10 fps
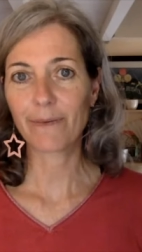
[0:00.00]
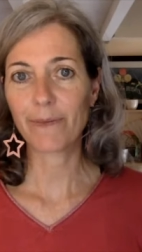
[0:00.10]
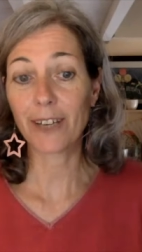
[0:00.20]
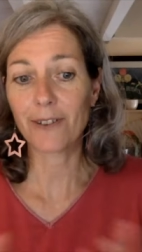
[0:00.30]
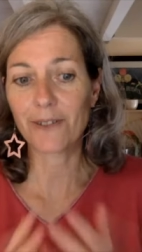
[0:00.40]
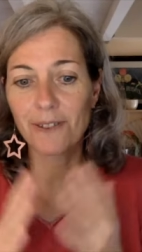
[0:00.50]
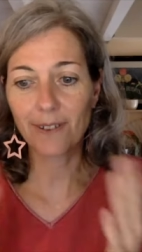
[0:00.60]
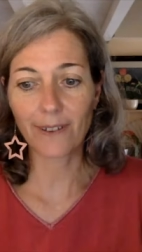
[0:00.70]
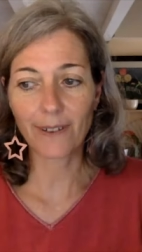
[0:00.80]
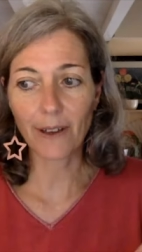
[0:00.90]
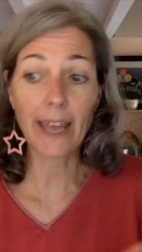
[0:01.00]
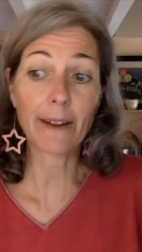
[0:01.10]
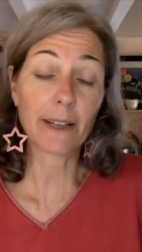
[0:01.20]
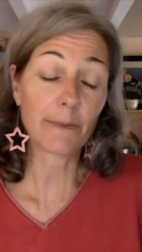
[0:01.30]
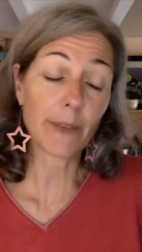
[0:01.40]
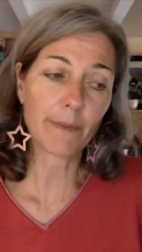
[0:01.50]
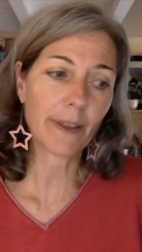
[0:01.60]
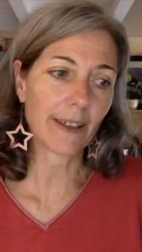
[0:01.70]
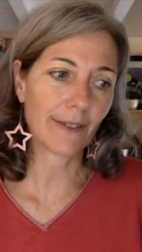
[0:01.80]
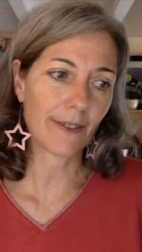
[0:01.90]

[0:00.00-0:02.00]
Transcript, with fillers: because the and it may be that